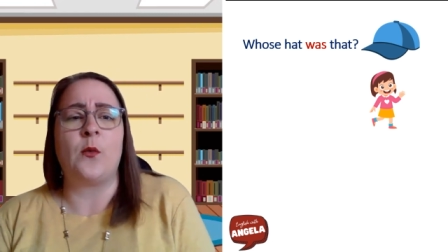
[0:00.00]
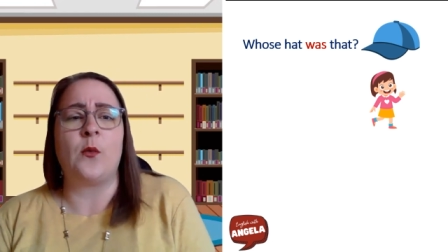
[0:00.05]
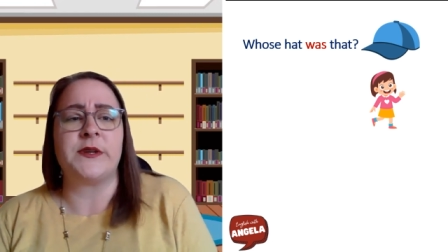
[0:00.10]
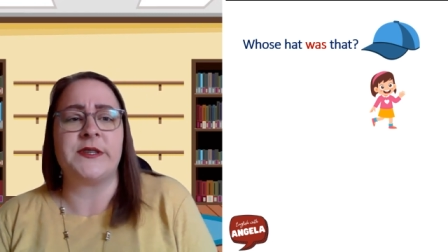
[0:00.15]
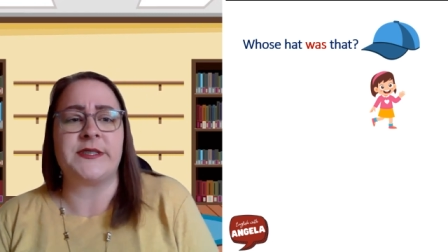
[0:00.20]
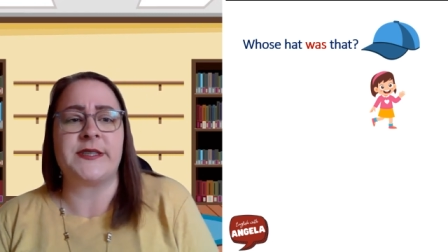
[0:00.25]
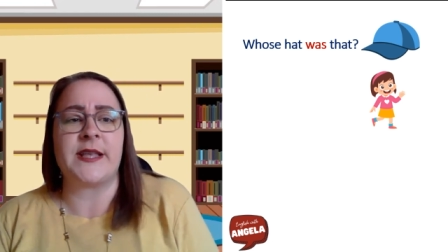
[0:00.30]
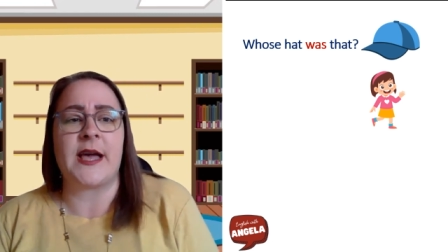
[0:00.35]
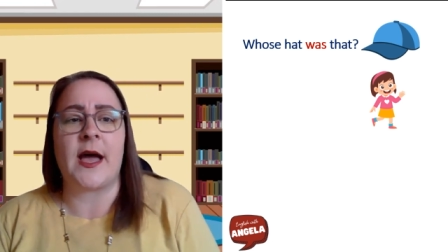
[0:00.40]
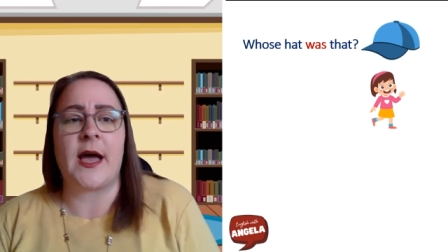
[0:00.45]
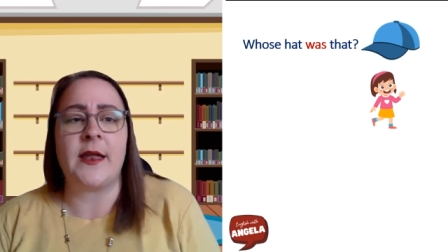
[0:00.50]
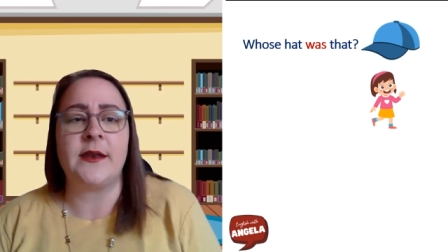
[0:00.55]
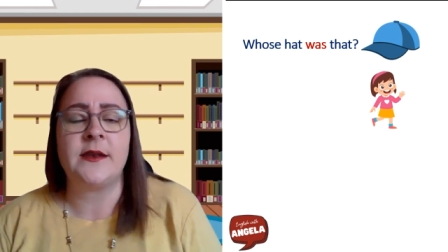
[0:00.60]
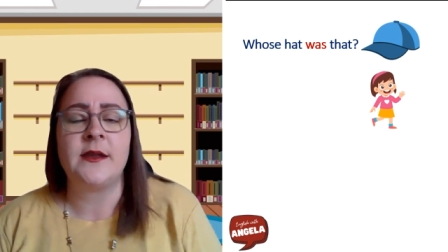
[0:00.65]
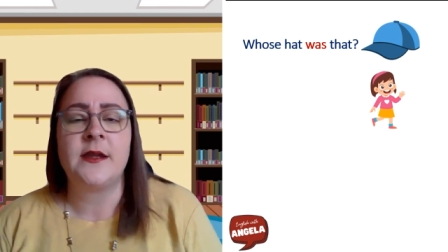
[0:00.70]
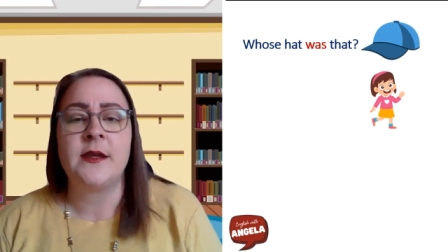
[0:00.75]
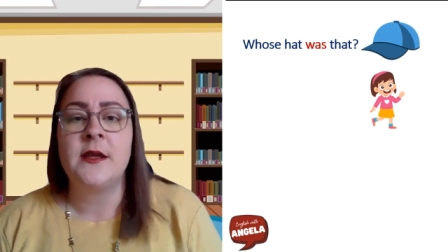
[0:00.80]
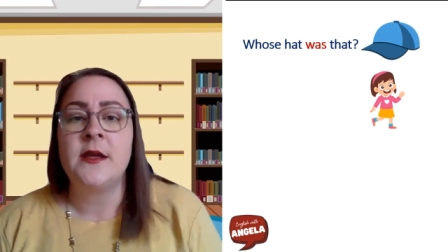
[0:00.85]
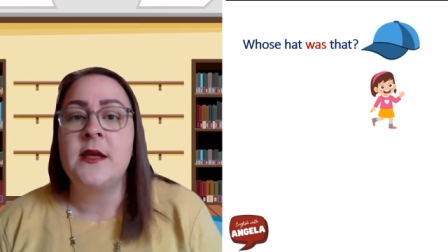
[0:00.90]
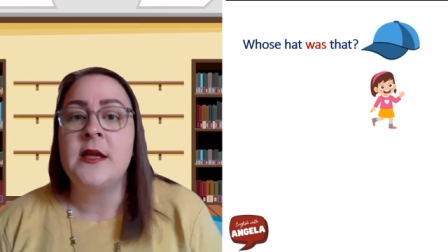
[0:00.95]
was that?
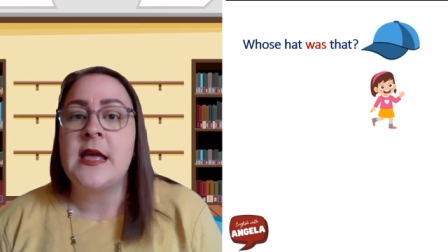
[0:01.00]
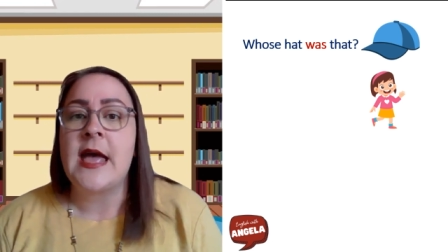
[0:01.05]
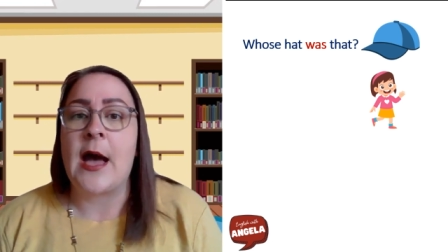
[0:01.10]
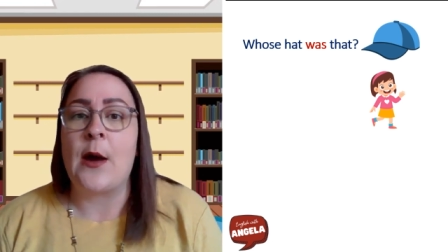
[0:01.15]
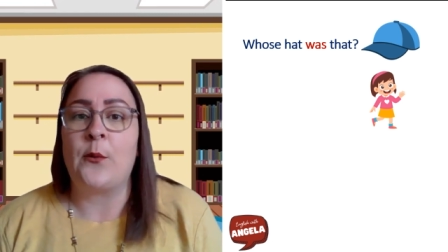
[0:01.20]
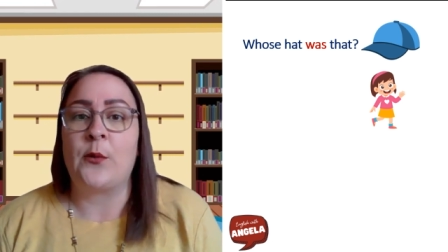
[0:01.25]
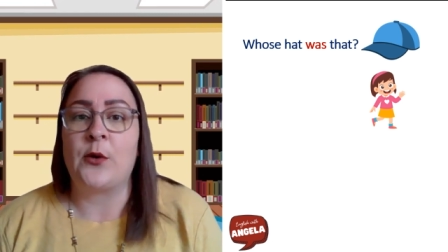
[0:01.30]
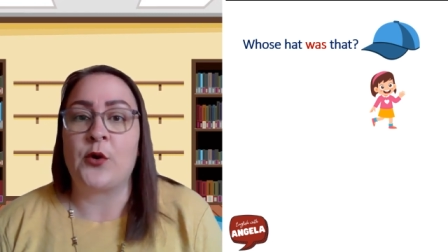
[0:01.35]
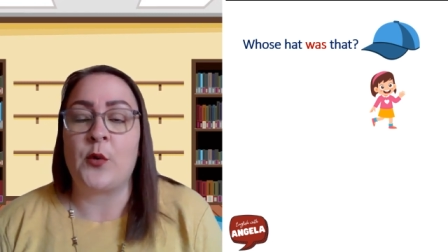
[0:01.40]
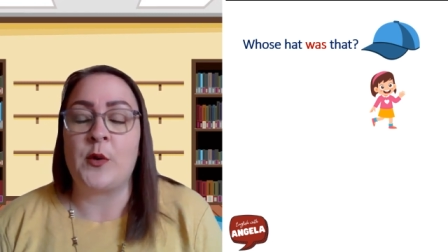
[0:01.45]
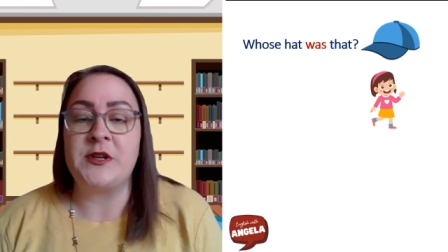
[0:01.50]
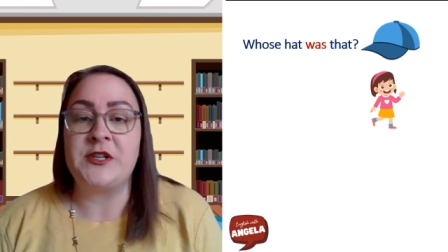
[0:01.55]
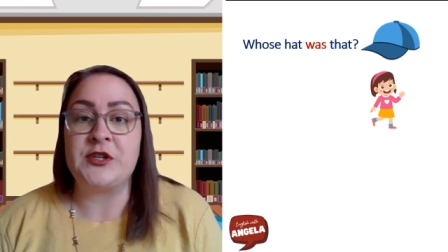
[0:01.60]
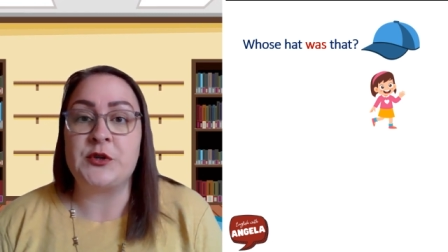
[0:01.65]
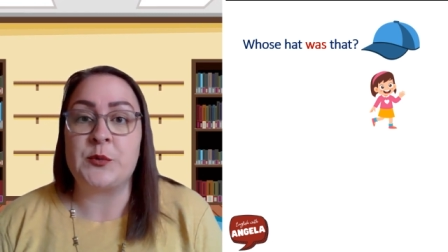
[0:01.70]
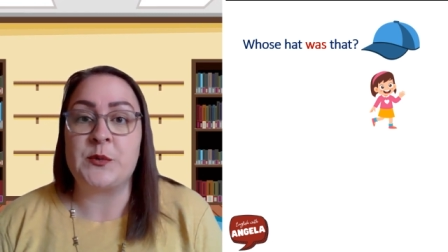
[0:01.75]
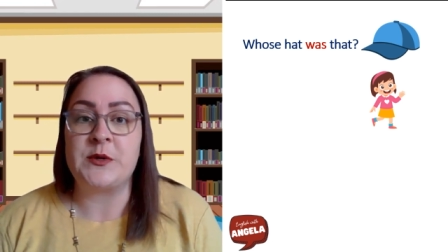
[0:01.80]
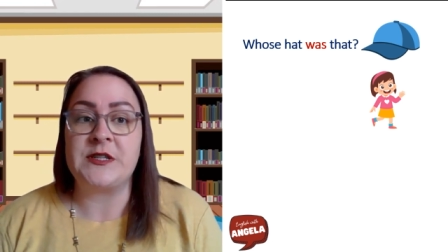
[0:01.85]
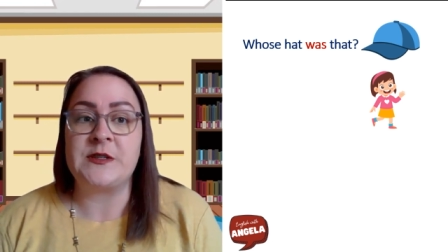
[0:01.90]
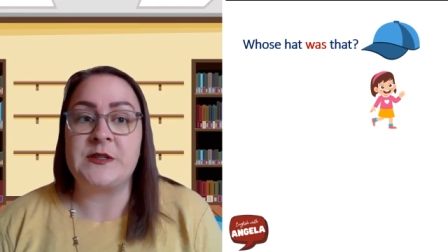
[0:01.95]
And we're going to
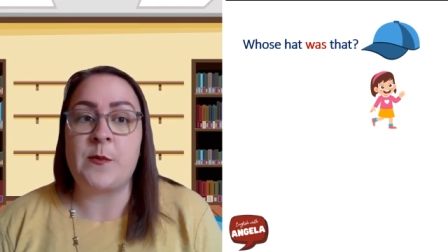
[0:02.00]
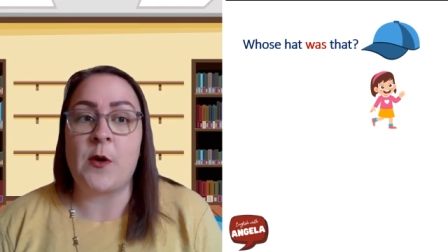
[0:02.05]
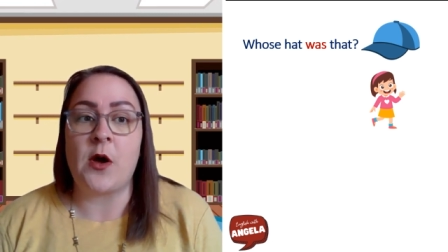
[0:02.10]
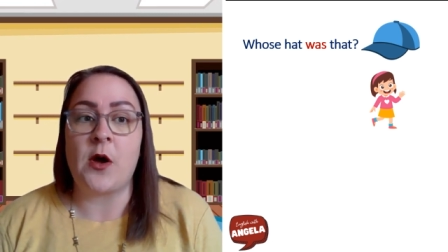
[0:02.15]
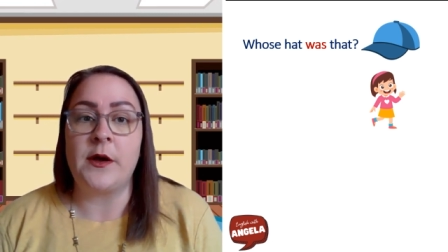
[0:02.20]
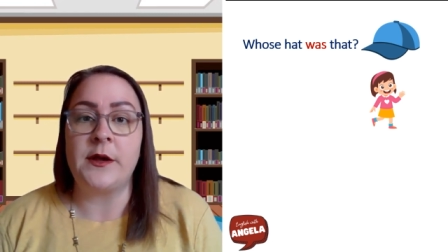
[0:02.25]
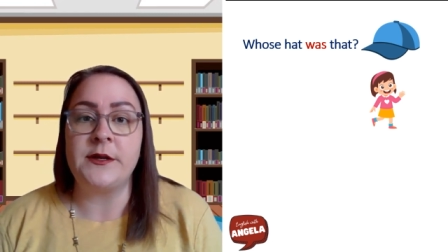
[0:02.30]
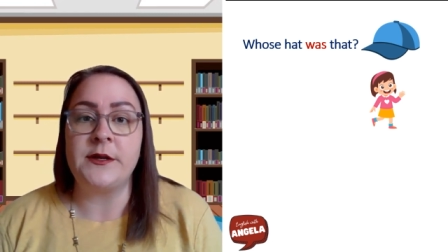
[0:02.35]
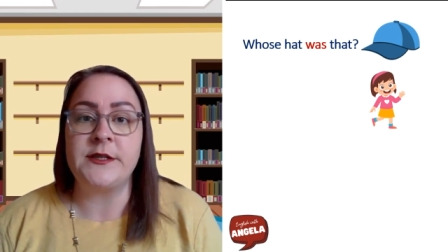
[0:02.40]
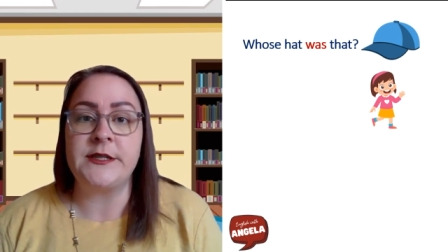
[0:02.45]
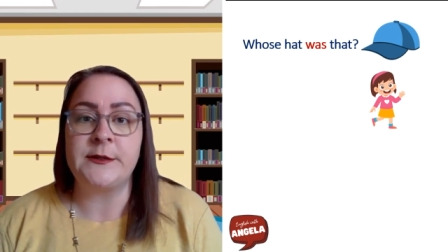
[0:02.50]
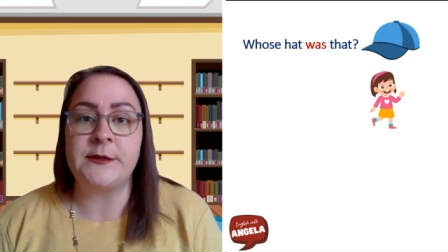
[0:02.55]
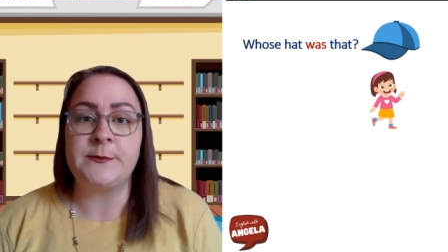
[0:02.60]
respond.